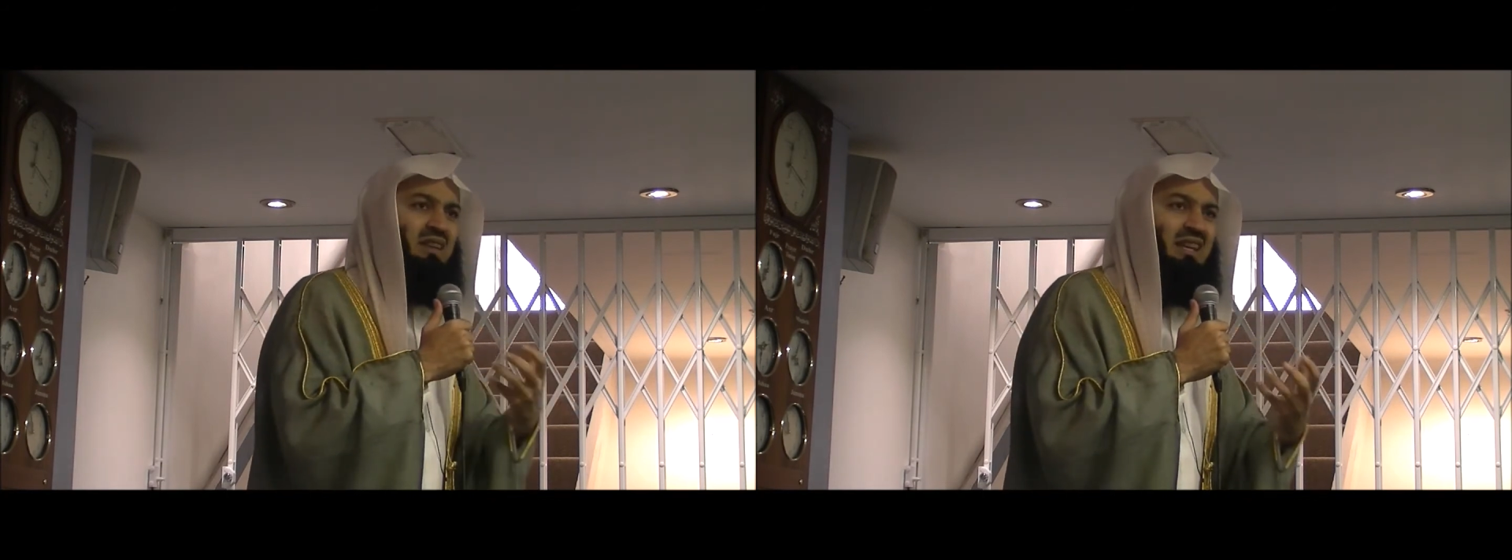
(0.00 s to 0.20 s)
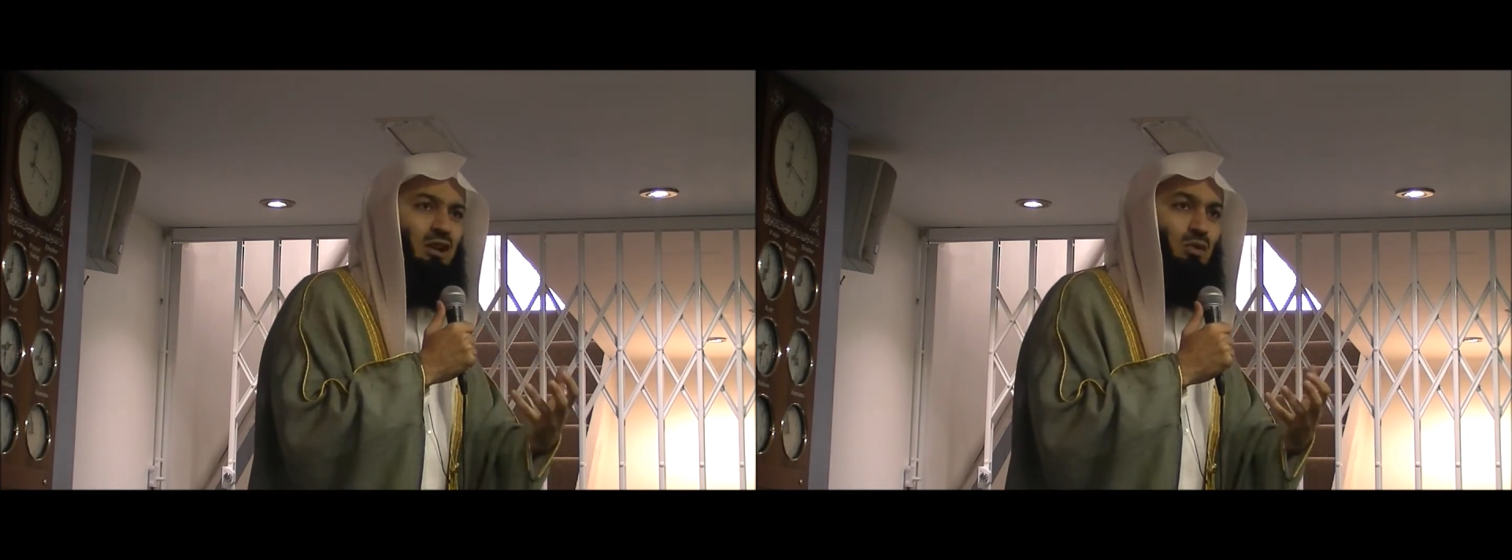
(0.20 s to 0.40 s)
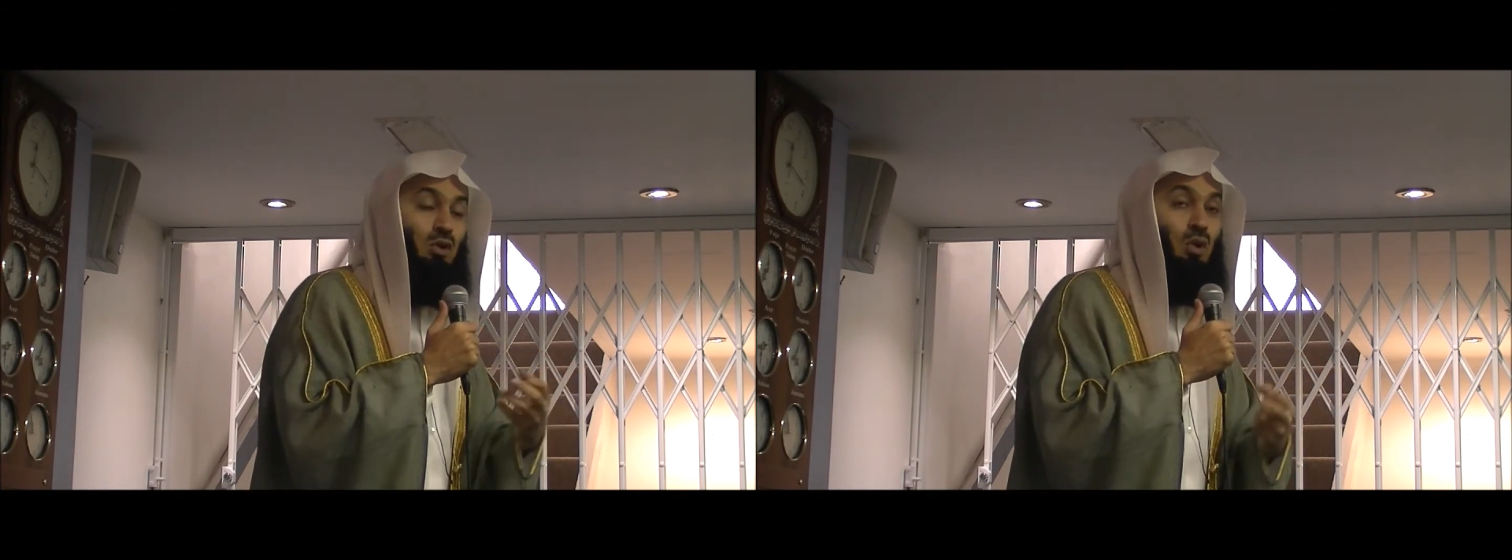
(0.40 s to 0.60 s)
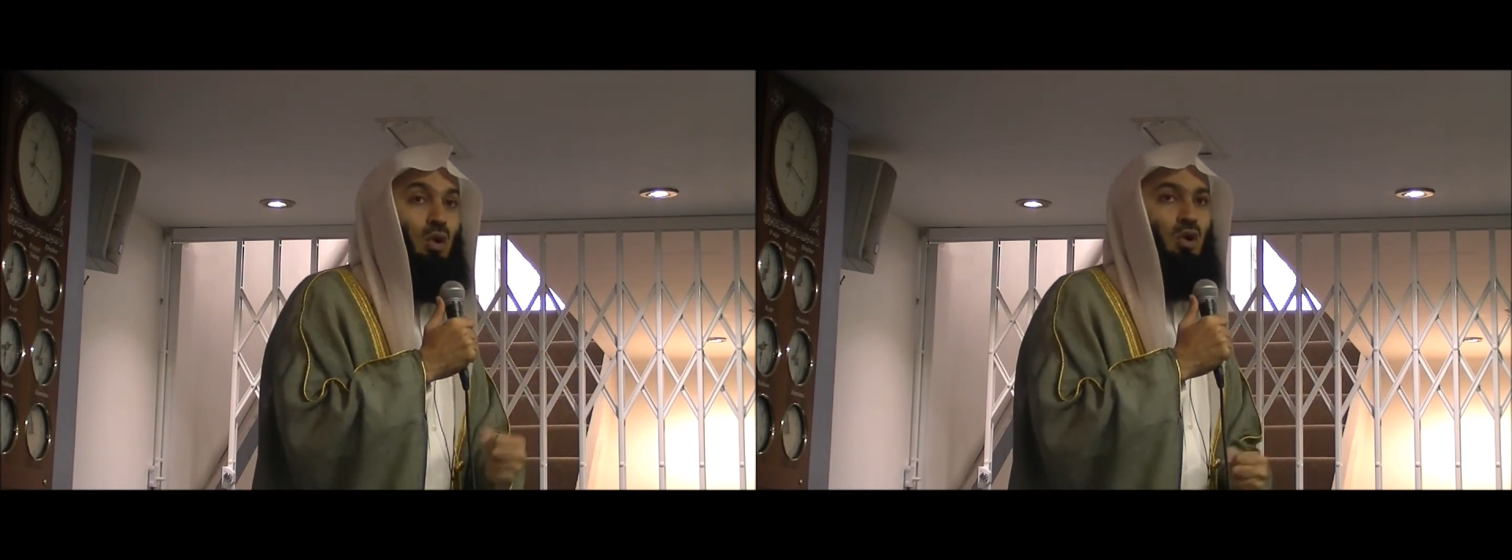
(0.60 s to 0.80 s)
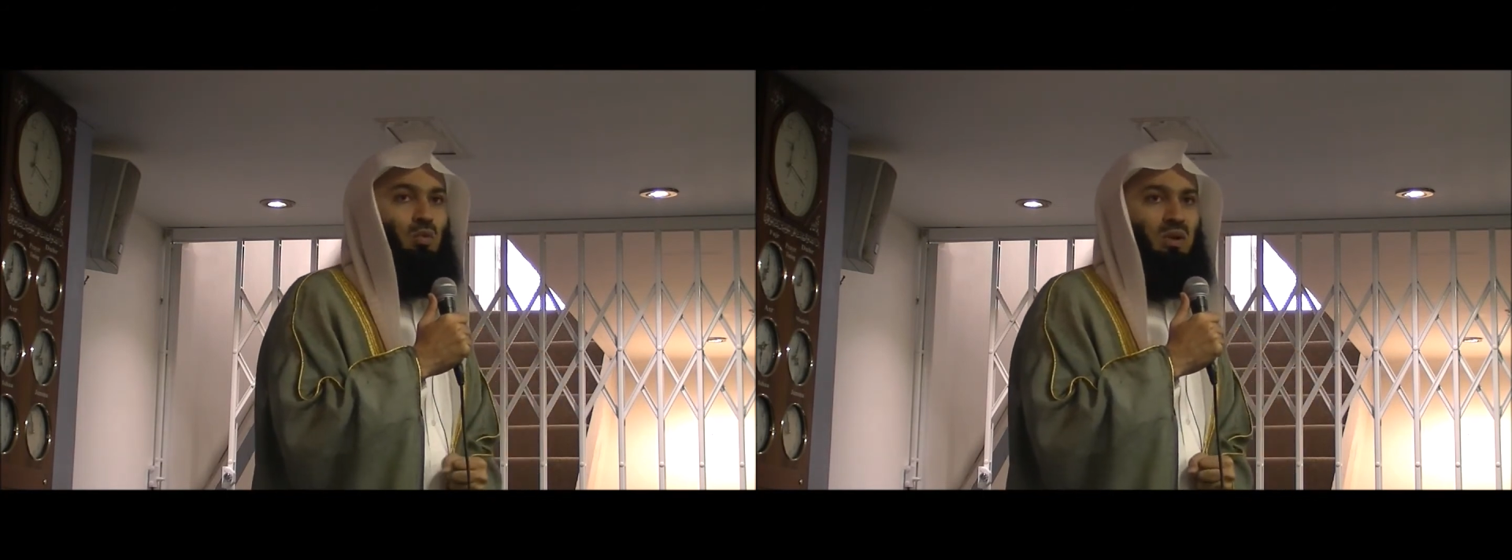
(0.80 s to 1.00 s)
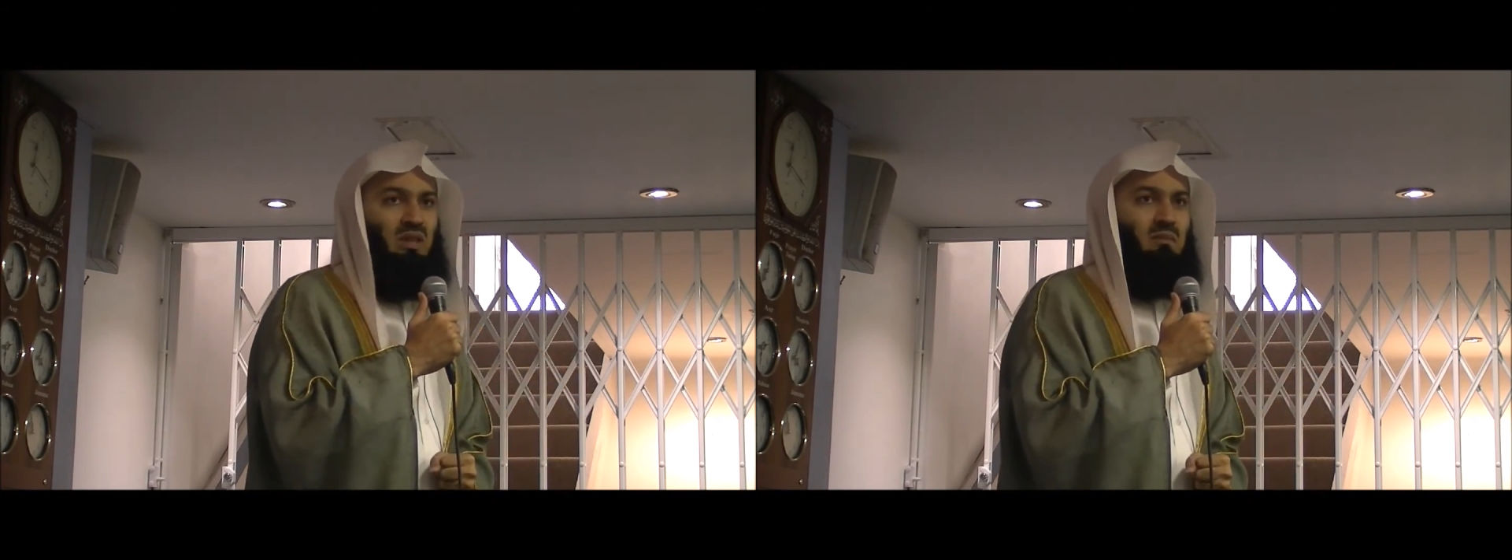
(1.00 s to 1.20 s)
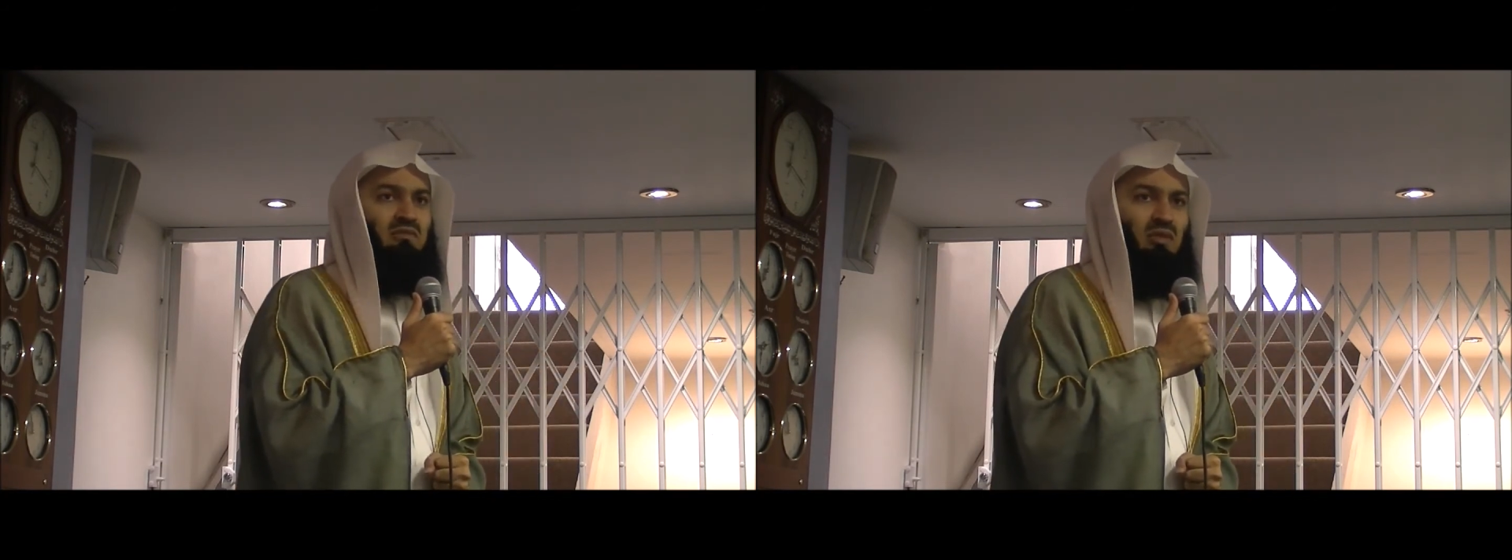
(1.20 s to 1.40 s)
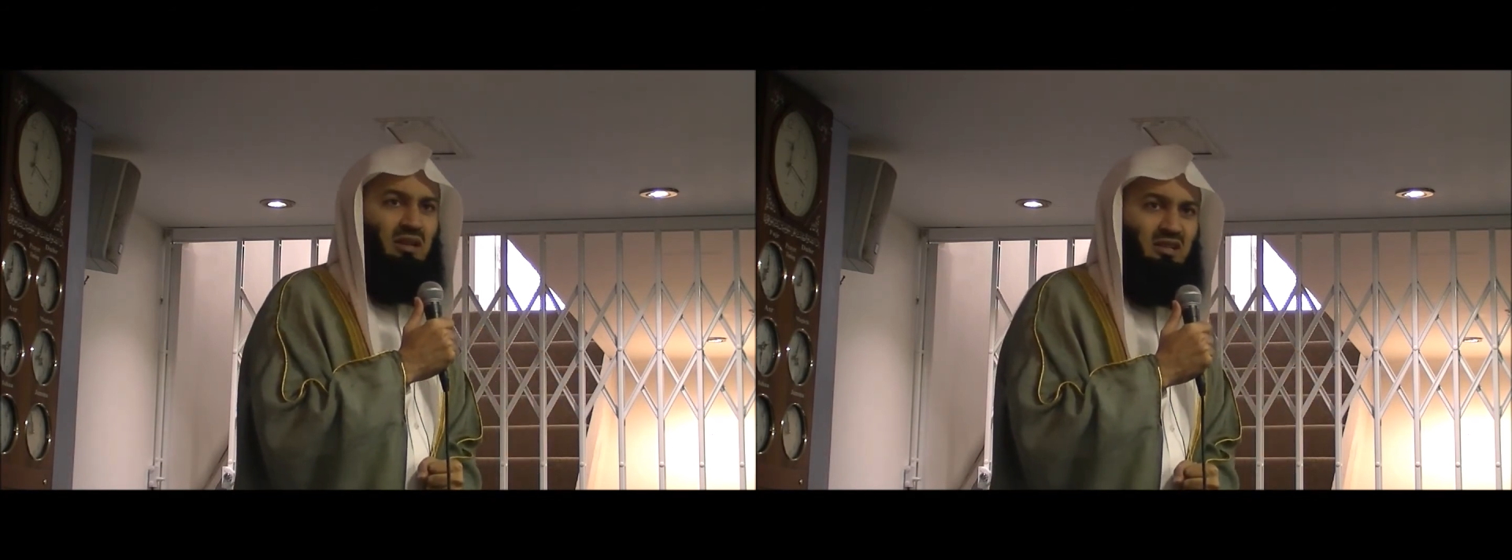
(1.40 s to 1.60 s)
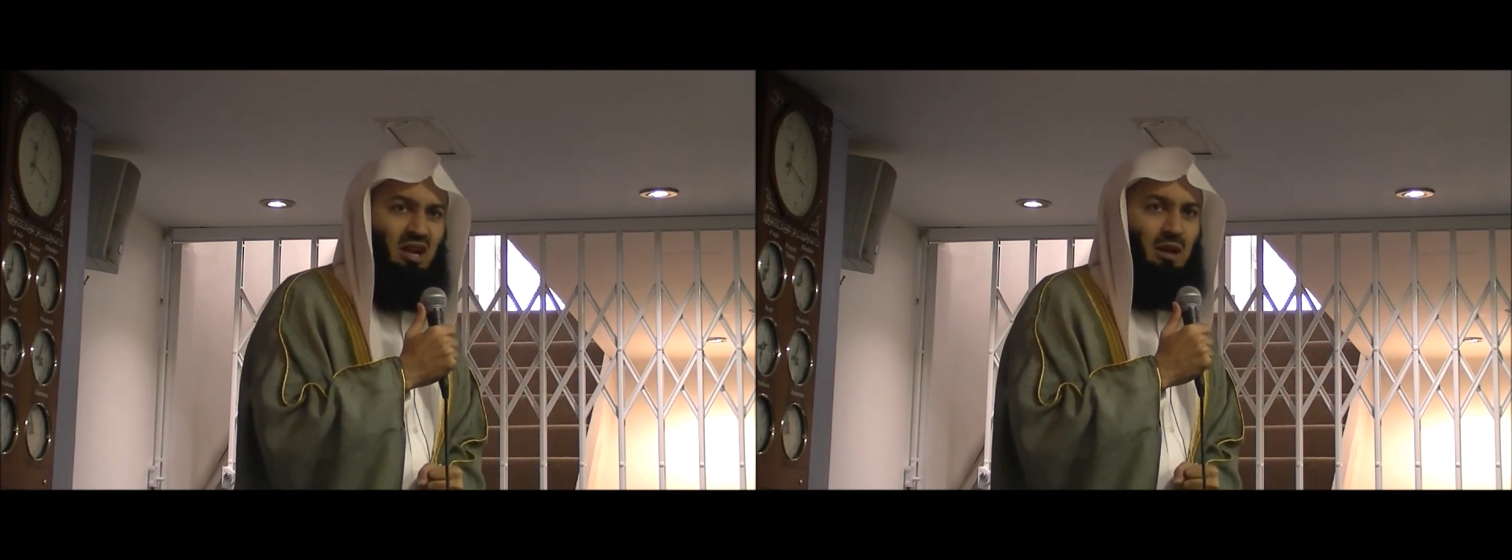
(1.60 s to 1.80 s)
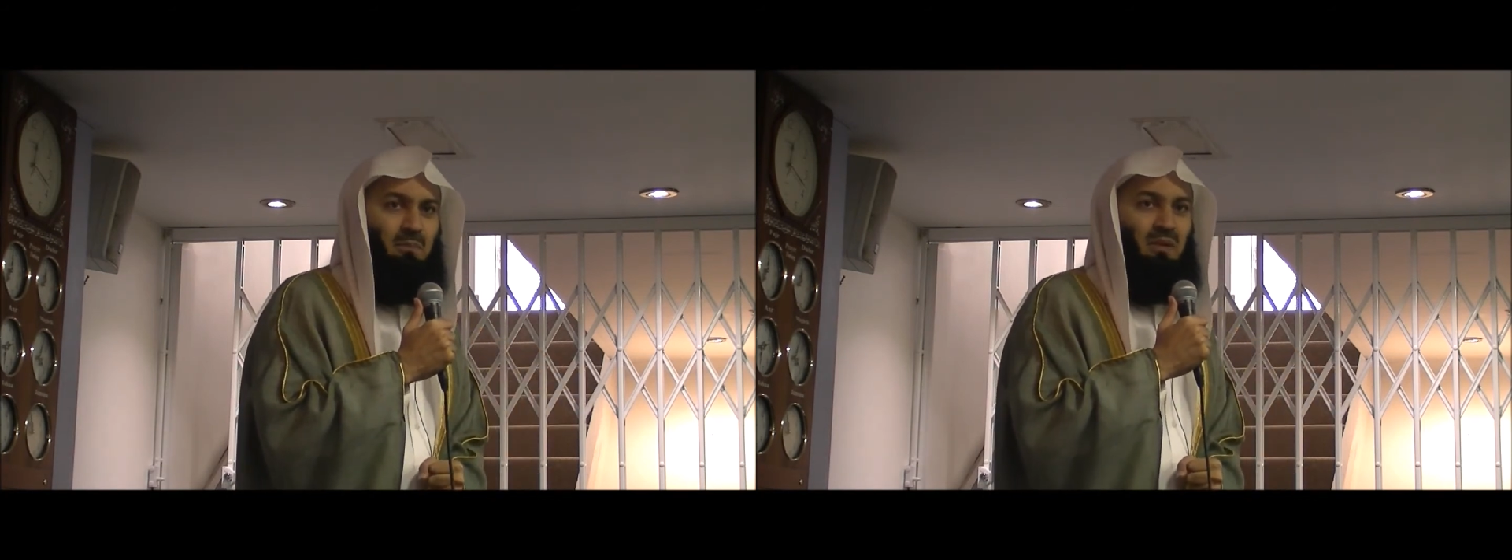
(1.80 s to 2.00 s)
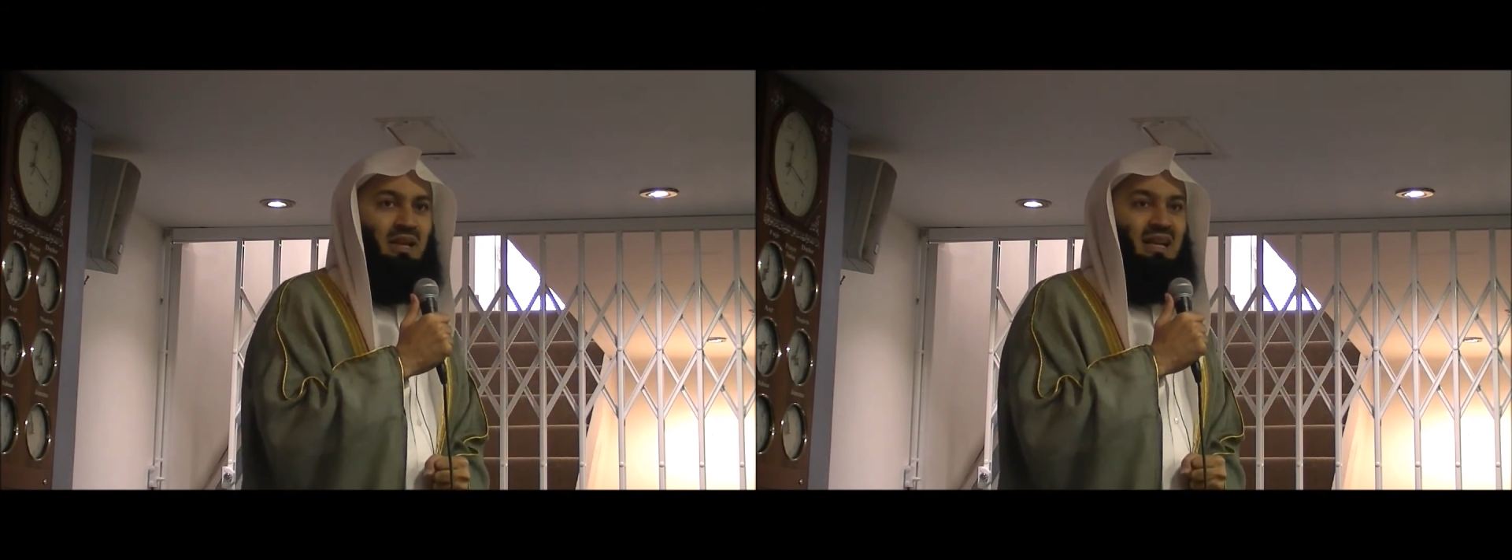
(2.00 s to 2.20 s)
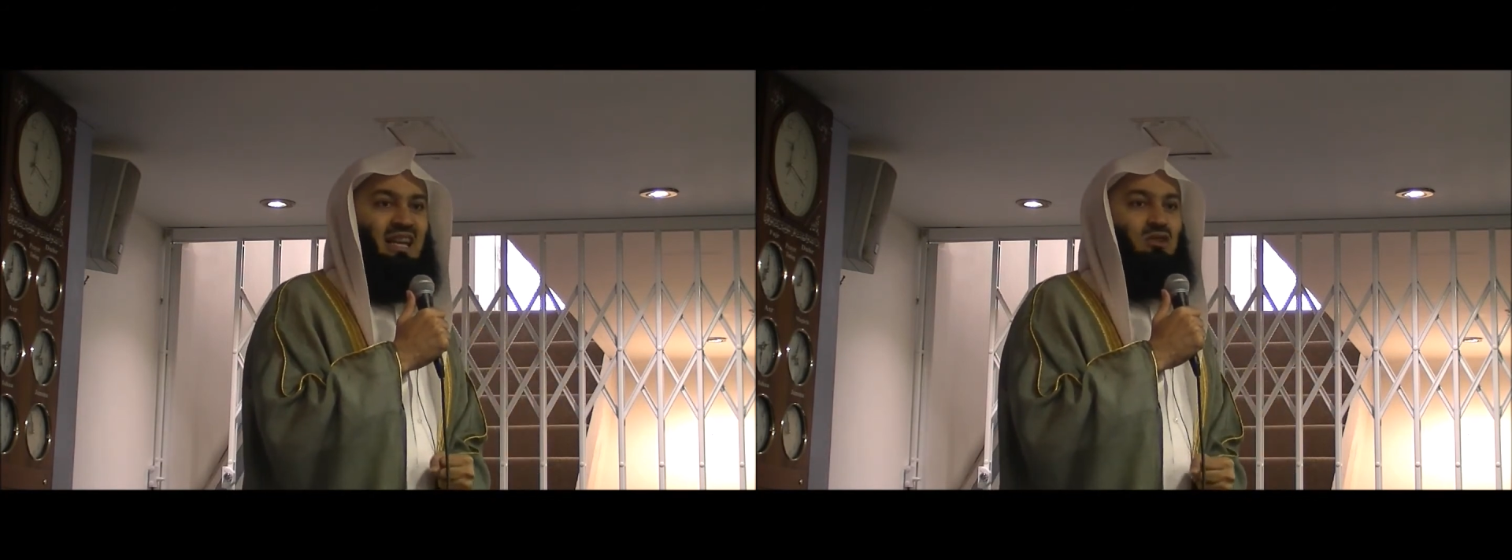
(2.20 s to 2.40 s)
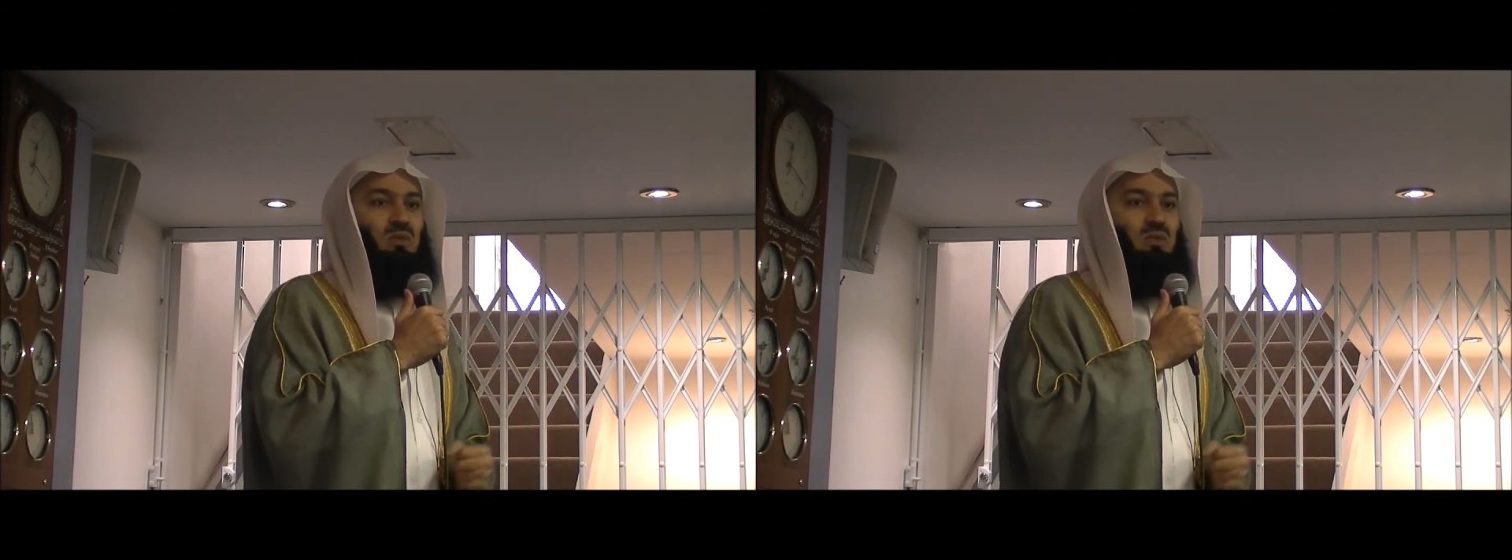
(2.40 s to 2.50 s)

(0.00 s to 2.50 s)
video call with them? For example, yet